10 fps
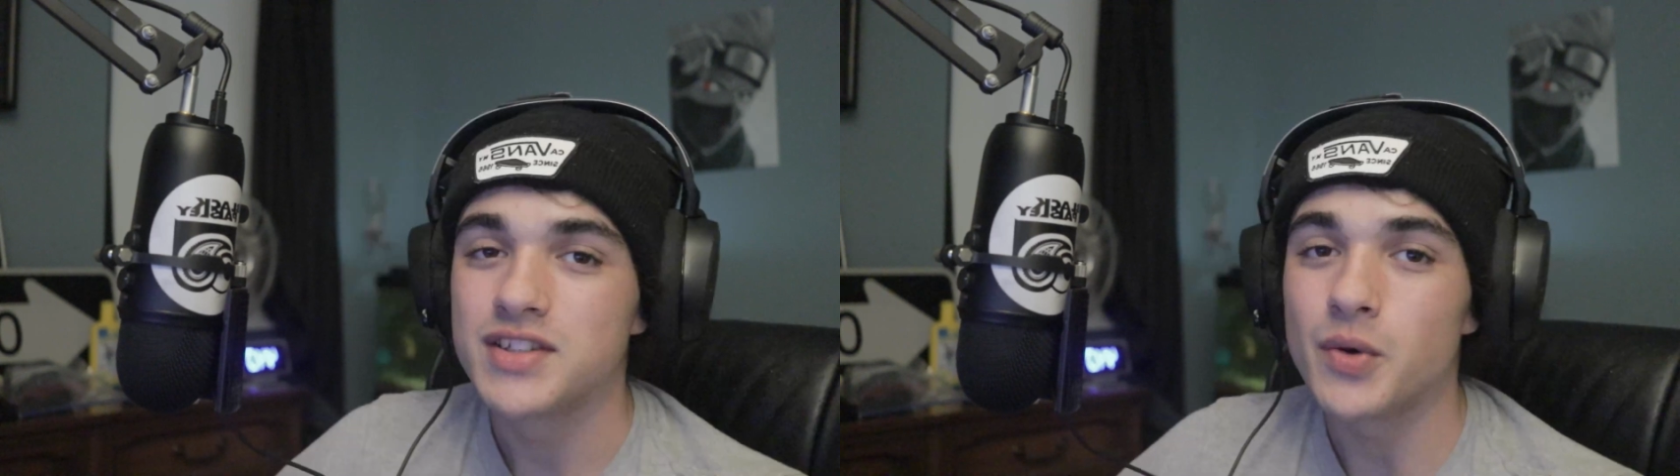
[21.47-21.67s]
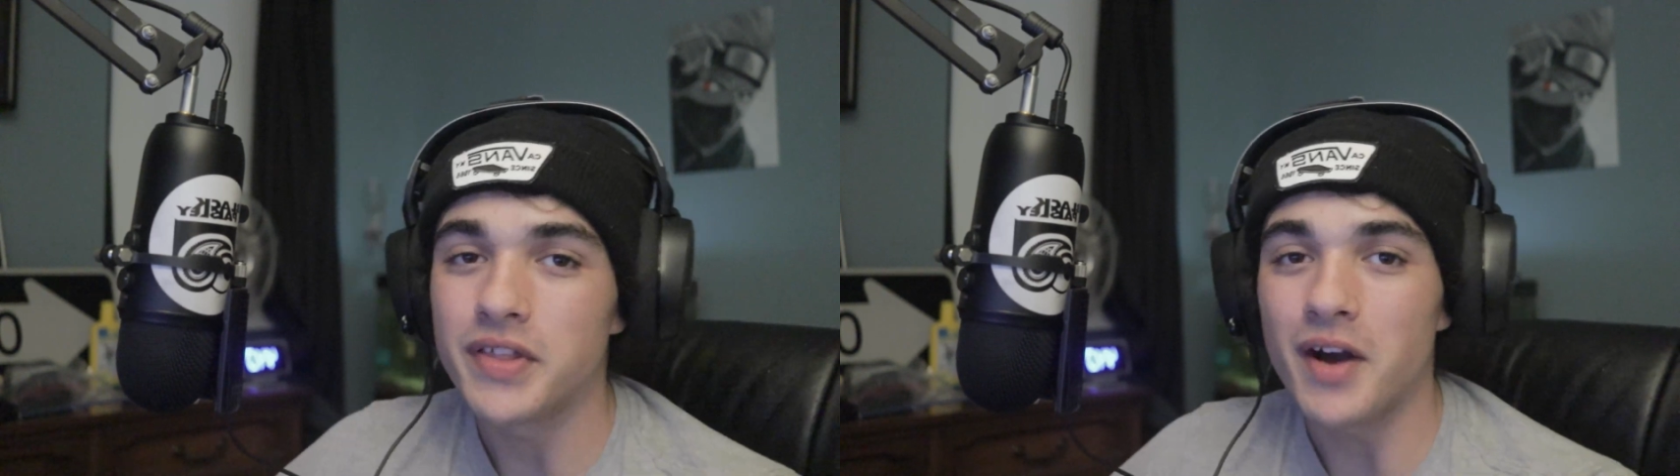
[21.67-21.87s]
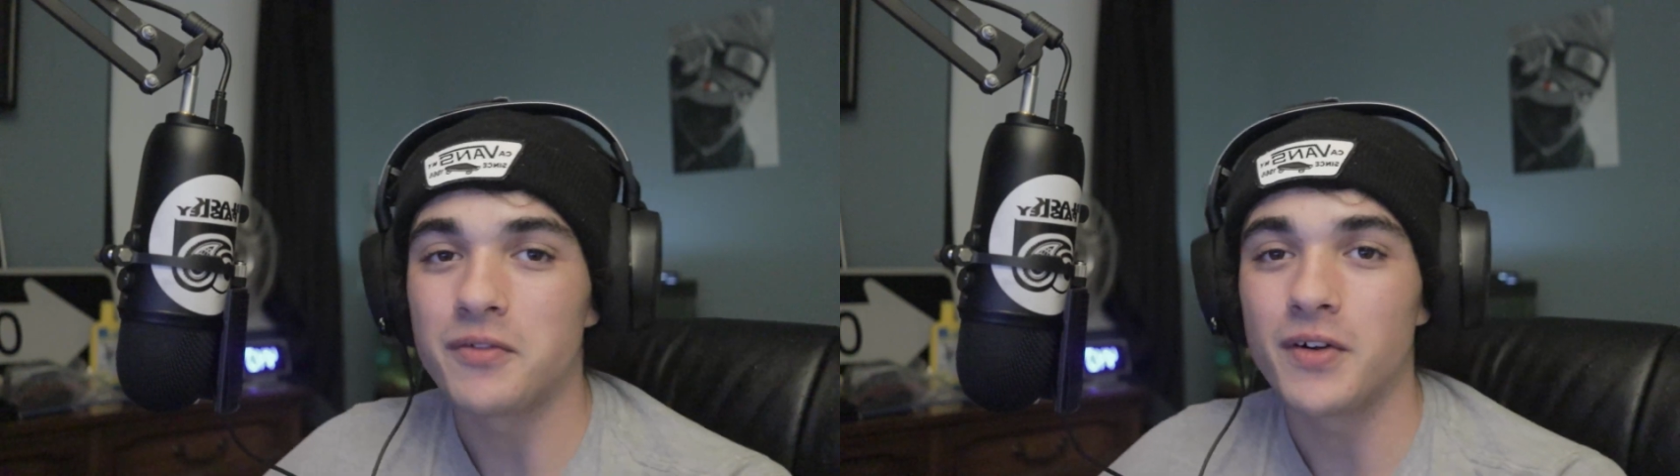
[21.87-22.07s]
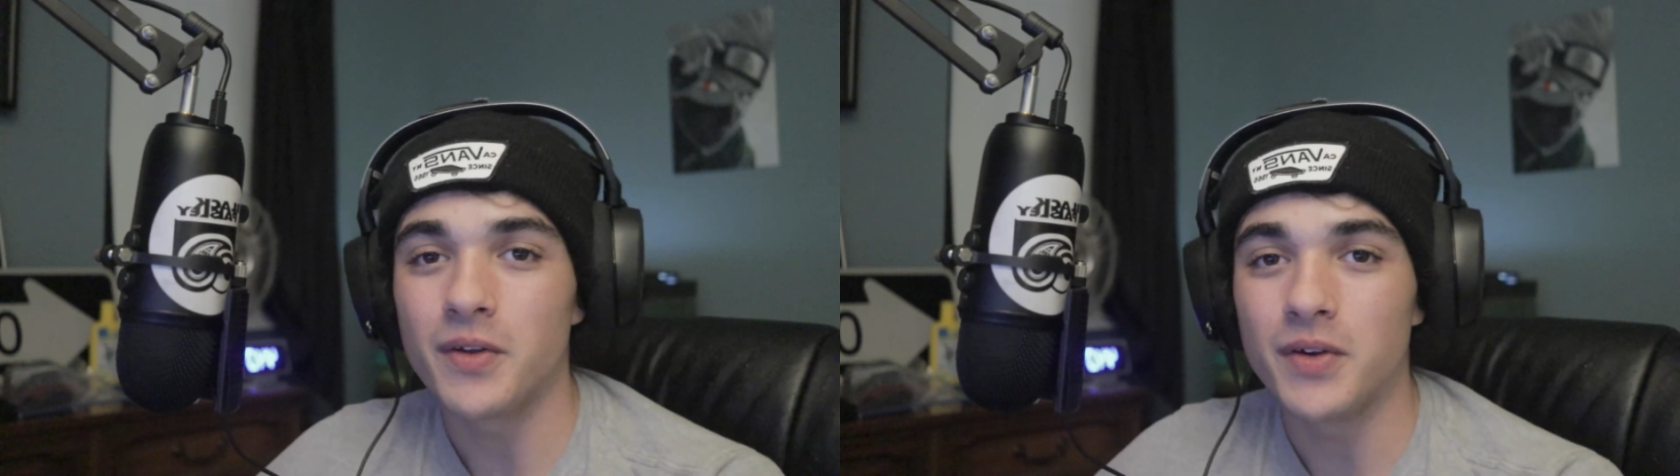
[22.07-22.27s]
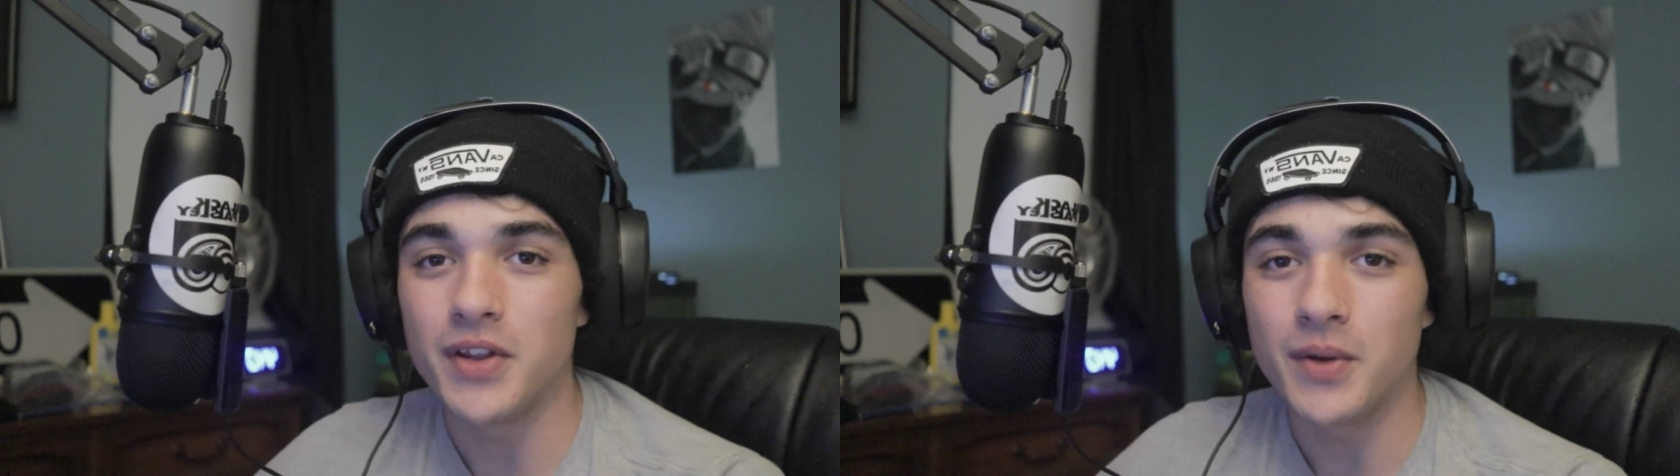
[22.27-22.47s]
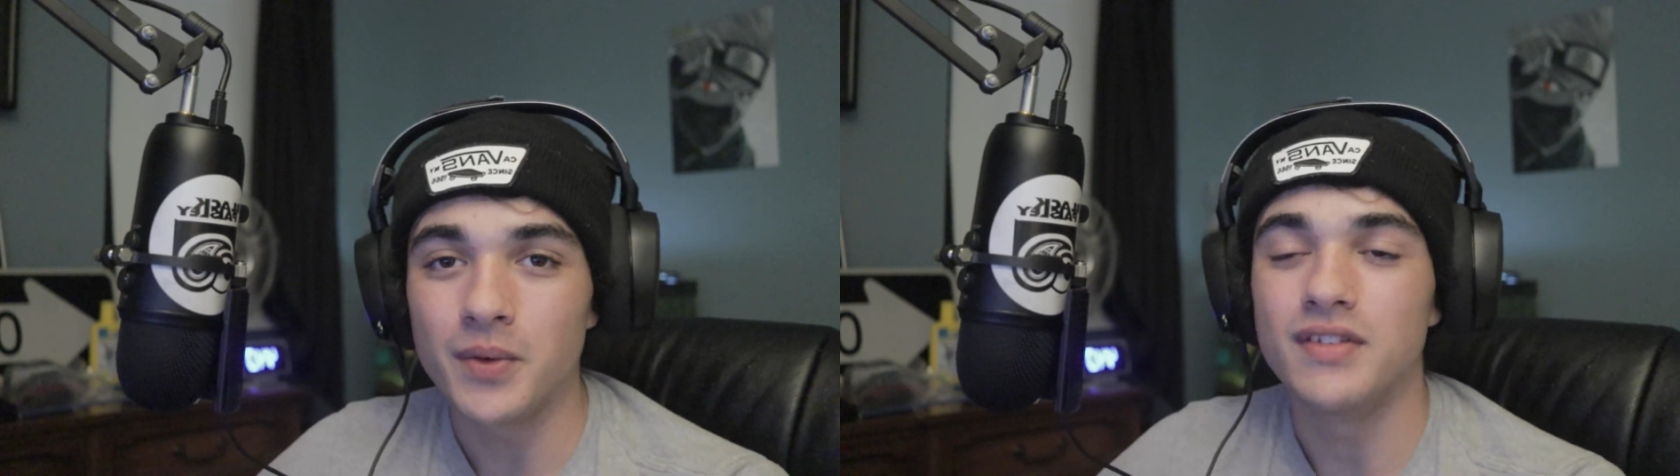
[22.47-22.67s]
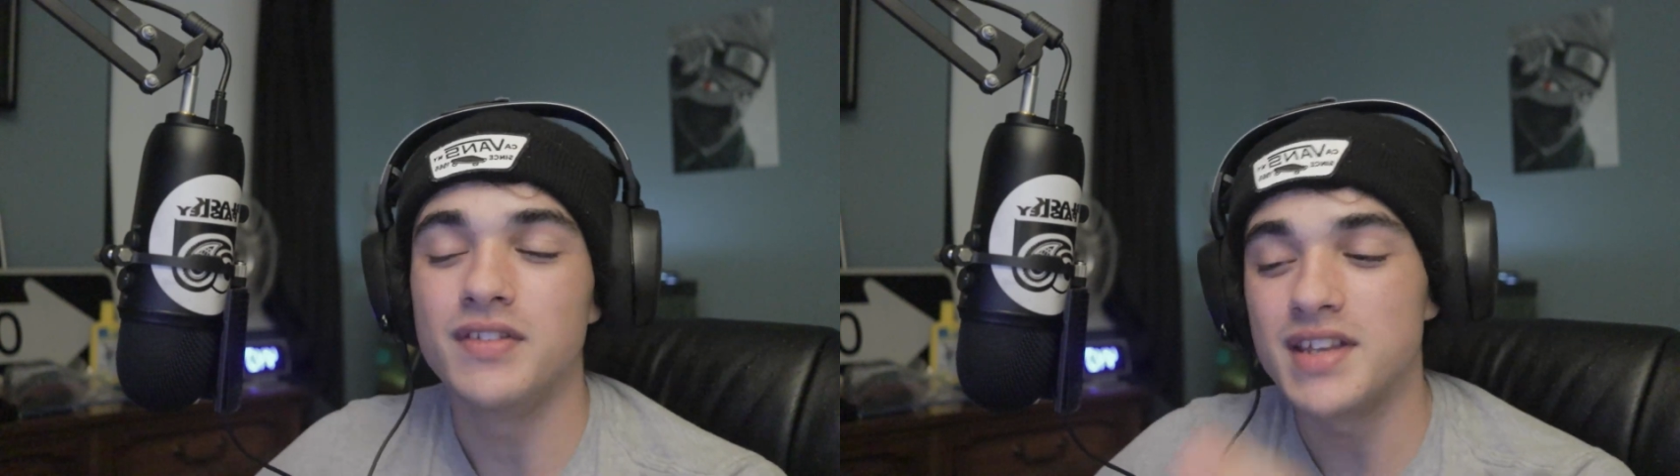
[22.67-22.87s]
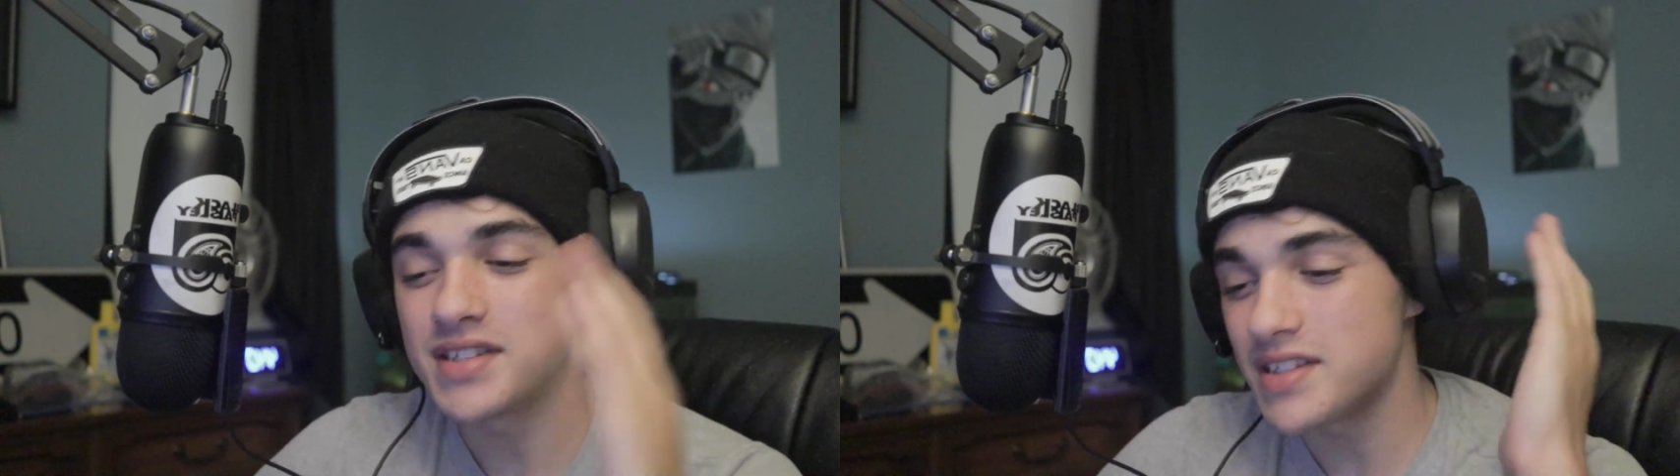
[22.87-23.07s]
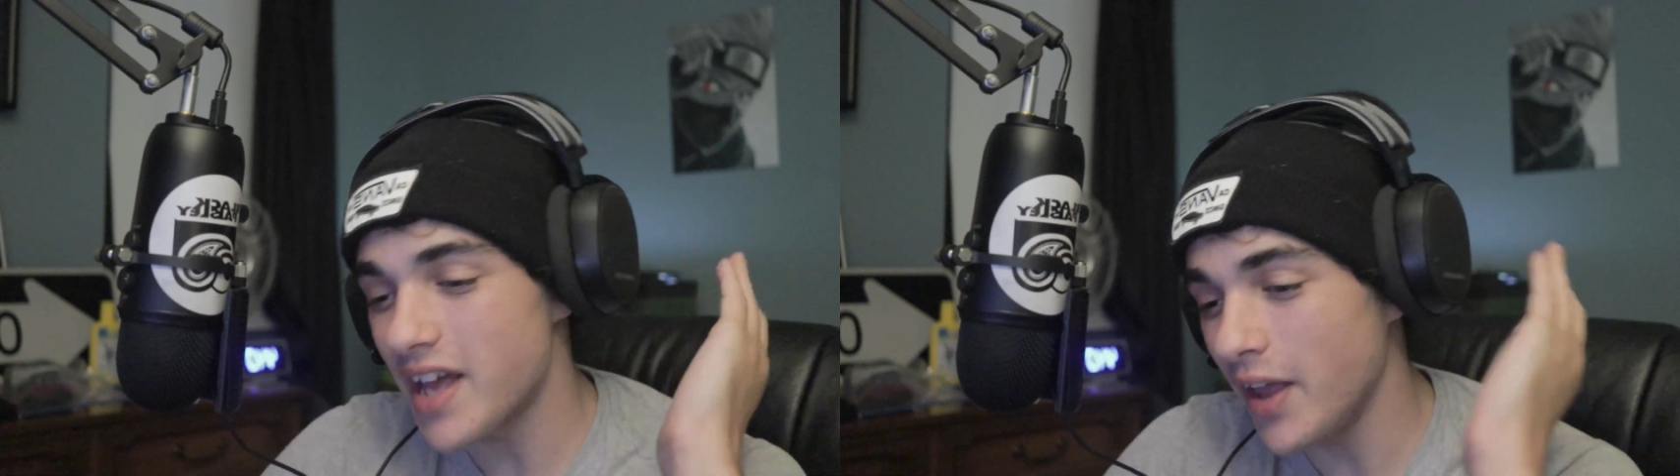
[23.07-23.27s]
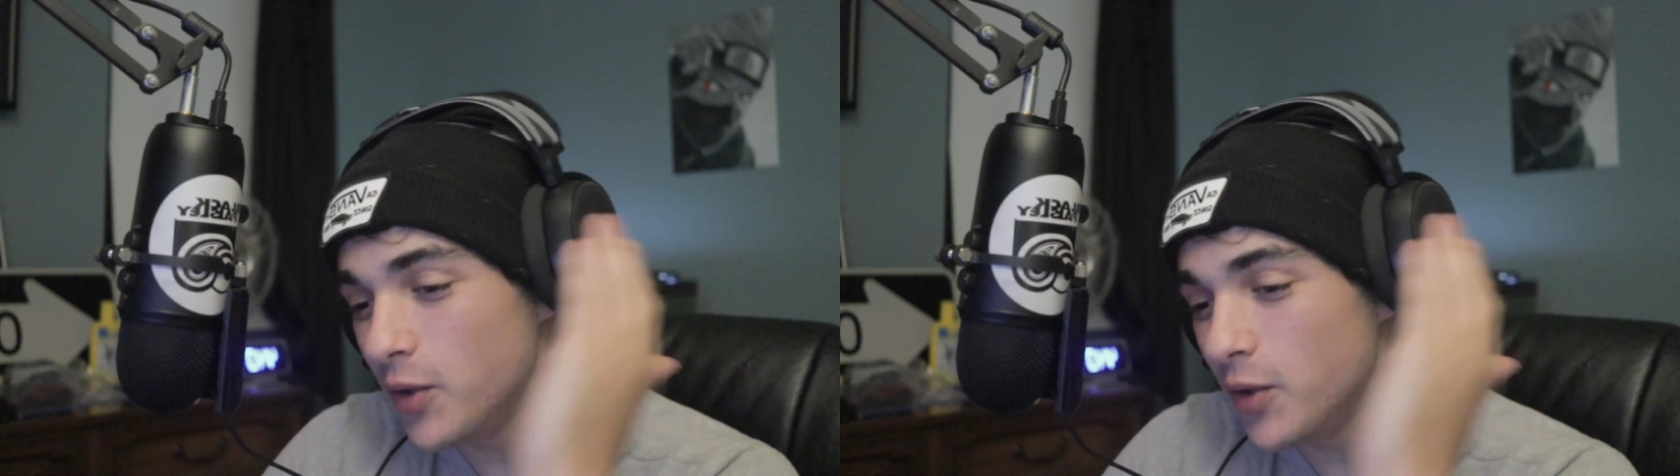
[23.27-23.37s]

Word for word: So without further ado, this is how